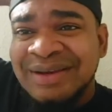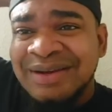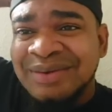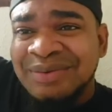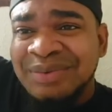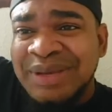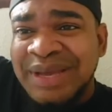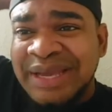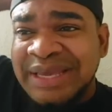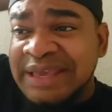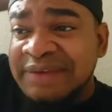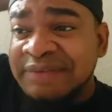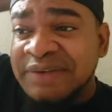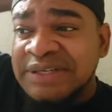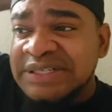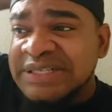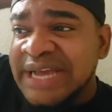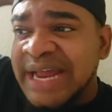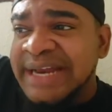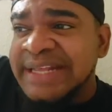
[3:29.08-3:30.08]
we are
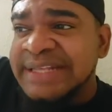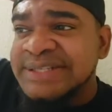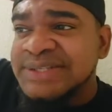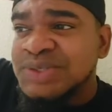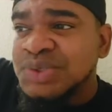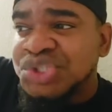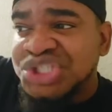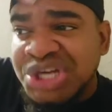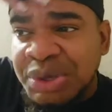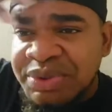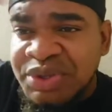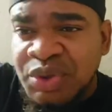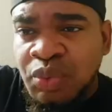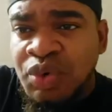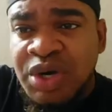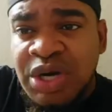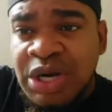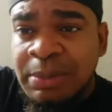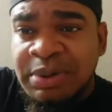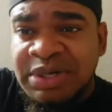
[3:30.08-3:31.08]
given talents to share with the
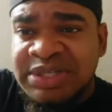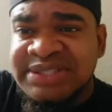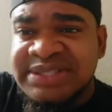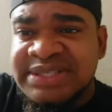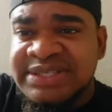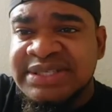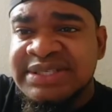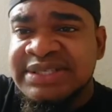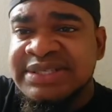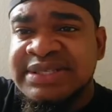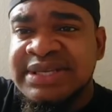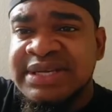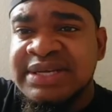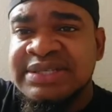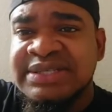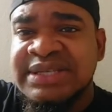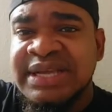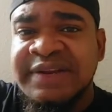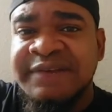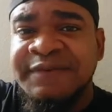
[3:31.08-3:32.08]
world brothers and
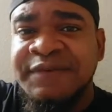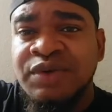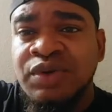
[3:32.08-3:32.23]
sisters and if